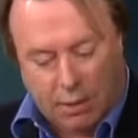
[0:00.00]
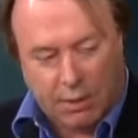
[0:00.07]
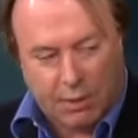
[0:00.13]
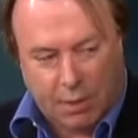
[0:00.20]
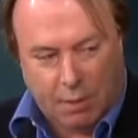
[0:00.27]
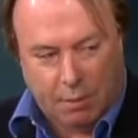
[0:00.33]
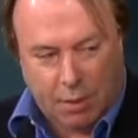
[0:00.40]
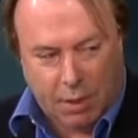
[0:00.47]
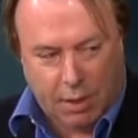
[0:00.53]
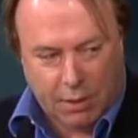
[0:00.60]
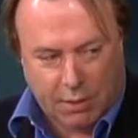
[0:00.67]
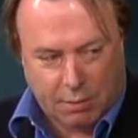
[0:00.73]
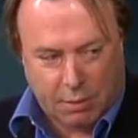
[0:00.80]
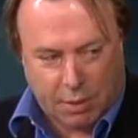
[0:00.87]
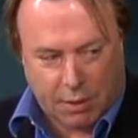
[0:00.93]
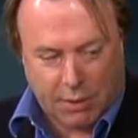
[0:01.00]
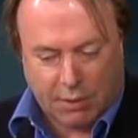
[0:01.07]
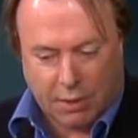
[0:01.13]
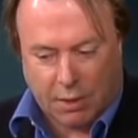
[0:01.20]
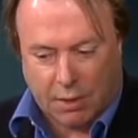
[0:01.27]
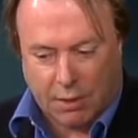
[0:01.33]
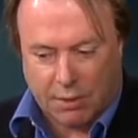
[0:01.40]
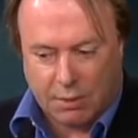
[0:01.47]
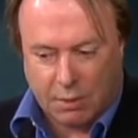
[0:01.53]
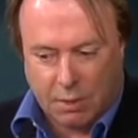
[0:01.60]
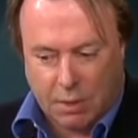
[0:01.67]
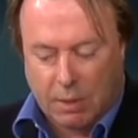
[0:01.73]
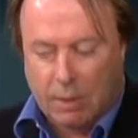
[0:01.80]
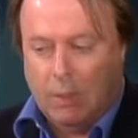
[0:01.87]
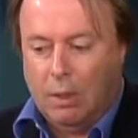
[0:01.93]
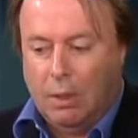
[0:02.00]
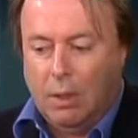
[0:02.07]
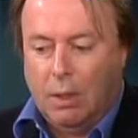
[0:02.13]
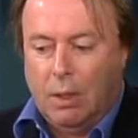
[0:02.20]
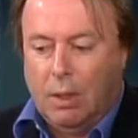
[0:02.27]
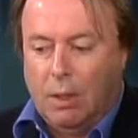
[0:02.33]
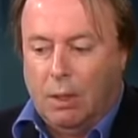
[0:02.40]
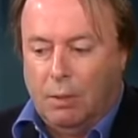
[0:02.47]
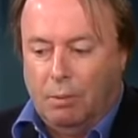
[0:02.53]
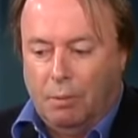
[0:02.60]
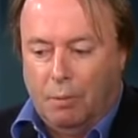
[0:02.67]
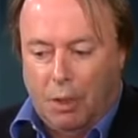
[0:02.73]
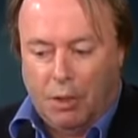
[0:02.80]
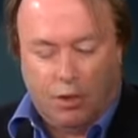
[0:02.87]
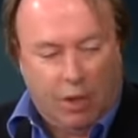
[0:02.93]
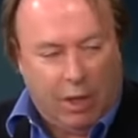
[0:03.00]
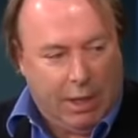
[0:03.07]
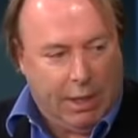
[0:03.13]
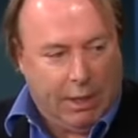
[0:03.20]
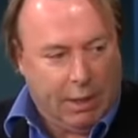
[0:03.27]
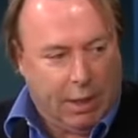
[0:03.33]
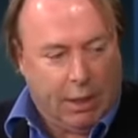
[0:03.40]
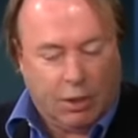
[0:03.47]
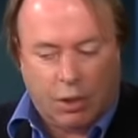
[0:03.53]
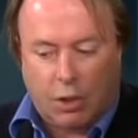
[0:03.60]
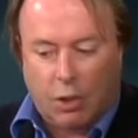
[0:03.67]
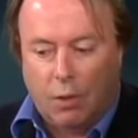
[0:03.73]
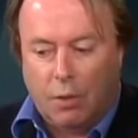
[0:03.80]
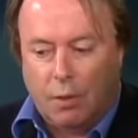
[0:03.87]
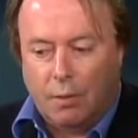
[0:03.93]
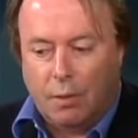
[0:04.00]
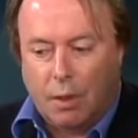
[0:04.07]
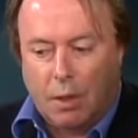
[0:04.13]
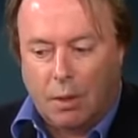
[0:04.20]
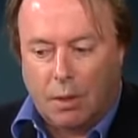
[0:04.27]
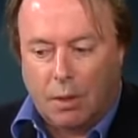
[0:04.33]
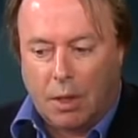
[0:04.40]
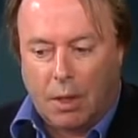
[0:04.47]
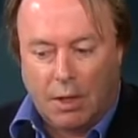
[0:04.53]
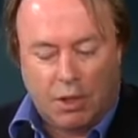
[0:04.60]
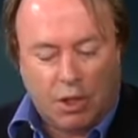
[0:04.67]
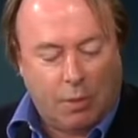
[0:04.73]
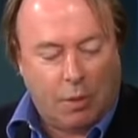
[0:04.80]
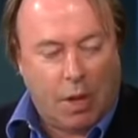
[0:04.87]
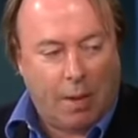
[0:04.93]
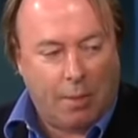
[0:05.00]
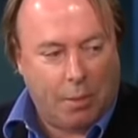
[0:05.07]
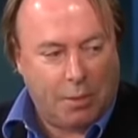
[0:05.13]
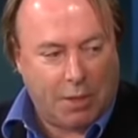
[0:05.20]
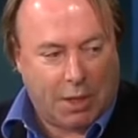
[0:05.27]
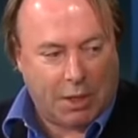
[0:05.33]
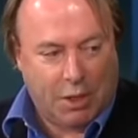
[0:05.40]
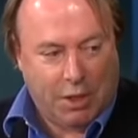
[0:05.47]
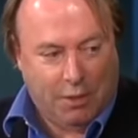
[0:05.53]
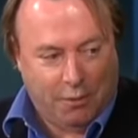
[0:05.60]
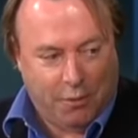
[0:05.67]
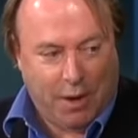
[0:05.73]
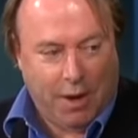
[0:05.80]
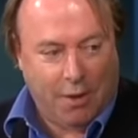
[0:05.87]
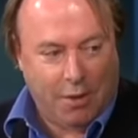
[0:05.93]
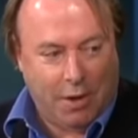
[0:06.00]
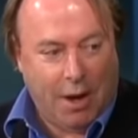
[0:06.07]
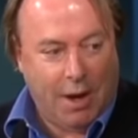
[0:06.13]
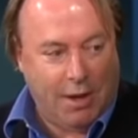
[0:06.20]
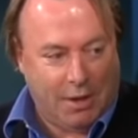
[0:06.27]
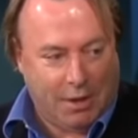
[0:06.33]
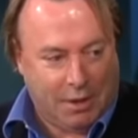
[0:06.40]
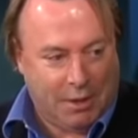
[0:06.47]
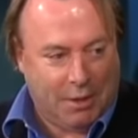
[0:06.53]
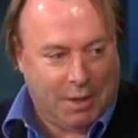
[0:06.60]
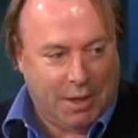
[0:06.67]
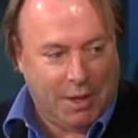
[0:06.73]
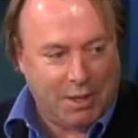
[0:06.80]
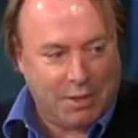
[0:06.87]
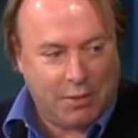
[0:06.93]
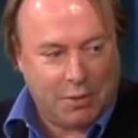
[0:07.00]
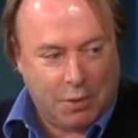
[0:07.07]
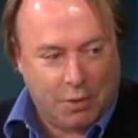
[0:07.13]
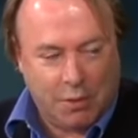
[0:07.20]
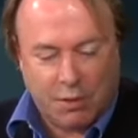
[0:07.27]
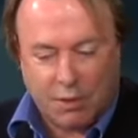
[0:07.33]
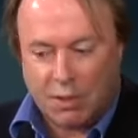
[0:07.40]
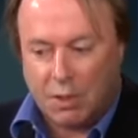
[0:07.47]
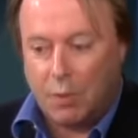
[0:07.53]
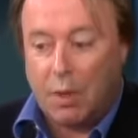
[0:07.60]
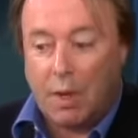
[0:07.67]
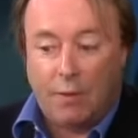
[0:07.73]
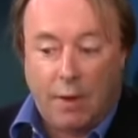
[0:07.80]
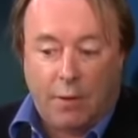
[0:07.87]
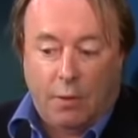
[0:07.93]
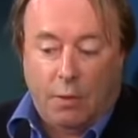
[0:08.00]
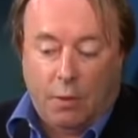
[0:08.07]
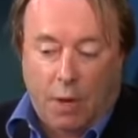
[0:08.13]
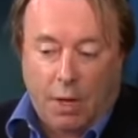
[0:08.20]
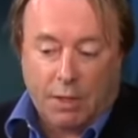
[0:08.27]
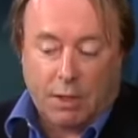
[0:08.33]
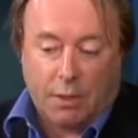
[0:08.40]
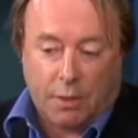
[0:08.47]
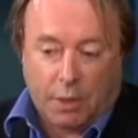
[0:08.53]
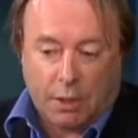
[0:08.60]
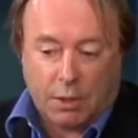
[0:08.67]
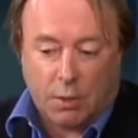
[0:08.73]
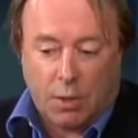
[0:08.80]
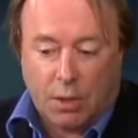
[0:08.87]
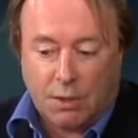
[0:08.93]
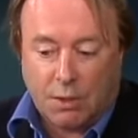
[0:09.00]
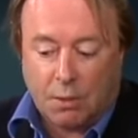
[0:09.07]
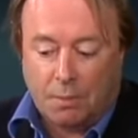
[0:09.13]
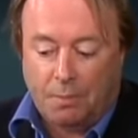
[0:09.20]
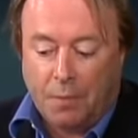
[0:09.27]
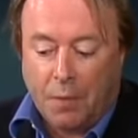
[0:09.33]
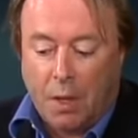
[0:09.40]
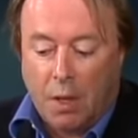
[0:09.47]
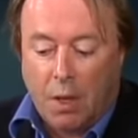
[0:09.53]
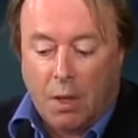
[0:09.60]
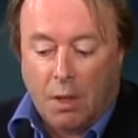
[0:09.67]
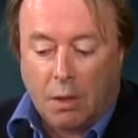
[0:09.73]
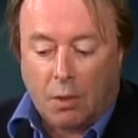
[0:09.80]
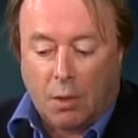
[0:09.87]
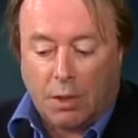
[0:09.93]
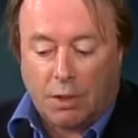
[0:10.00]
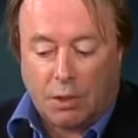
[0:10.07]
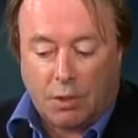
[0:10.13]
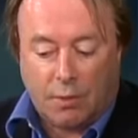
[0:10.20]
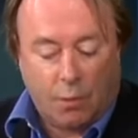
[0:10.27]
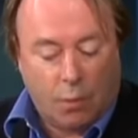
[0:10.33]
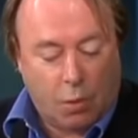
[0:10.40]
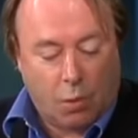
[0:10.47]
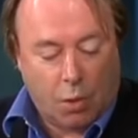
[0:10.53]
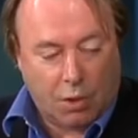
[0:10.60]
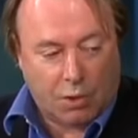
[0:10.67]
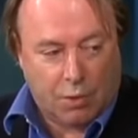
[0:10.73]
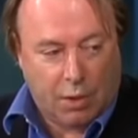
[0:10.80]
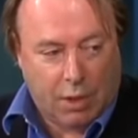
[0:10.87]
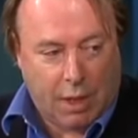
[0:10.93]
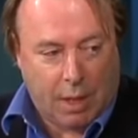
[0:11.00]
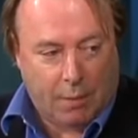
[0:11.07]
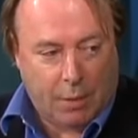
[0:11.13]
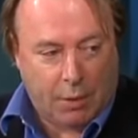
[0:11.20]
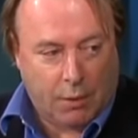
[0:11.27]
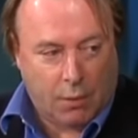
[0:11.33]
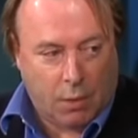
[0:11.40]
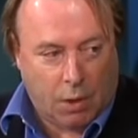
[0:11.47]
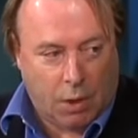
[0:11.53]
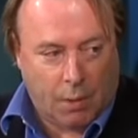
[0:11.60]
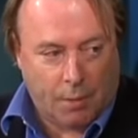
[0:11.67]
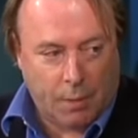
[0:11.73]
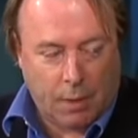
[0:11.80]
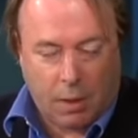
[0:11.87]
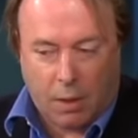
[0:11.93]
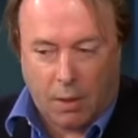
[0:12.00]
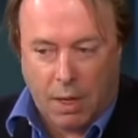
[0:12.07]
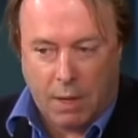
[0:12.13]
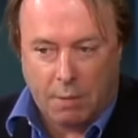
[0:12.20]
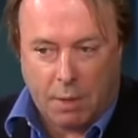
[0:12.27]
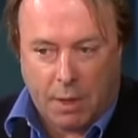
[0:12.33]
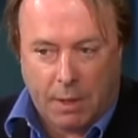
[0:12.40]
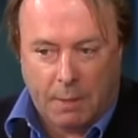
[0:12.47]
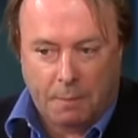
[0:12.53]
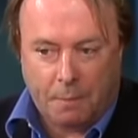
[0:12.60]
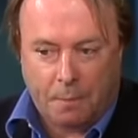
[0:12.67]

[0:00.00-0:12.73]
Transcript: this same place, the Pakistanis' military elite HQ, that uh, Khalid Sheikh Mohammed was actually found hiding in the house of an officer. So we have every right, I think, to ask the question of what's really happening to our, our aid money